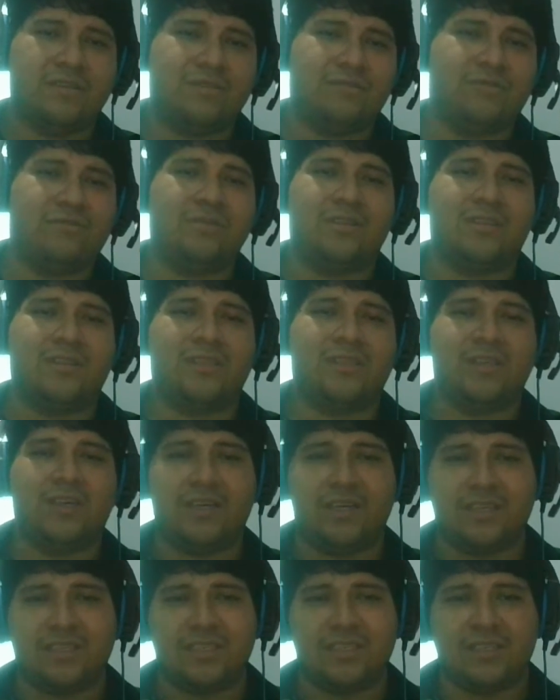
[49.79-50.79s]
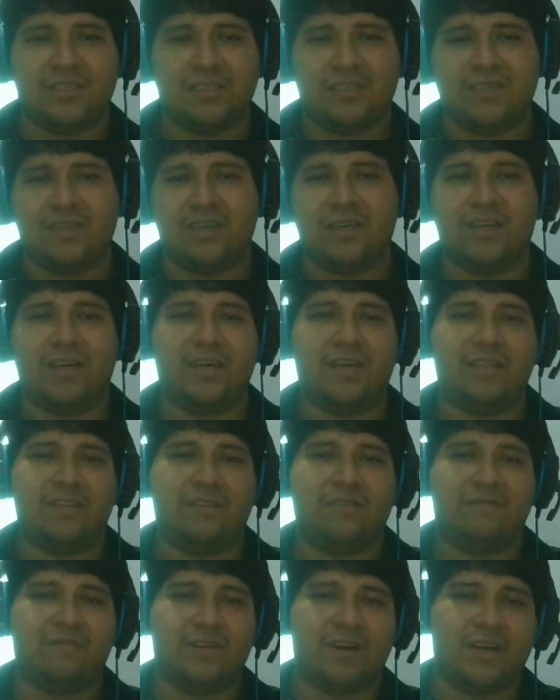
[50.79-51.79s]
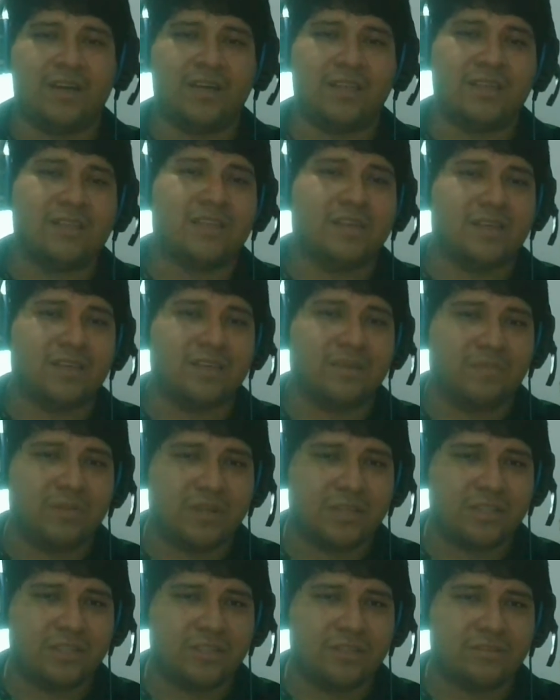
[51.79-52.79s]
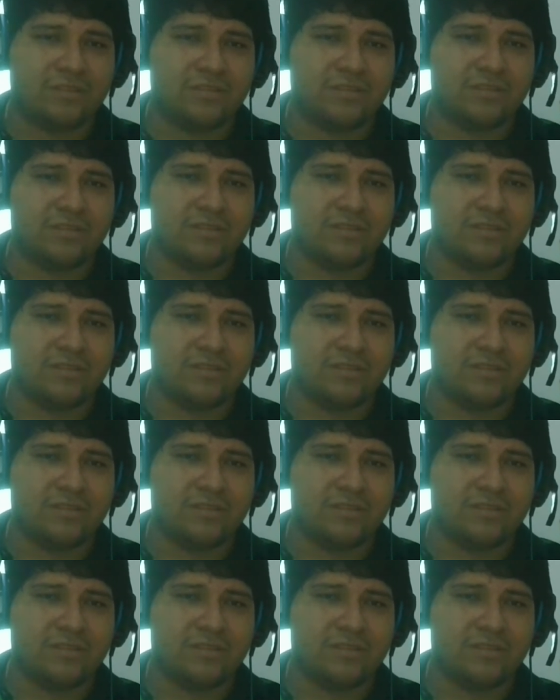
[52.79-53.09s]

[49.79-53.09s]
read text and define the time expression,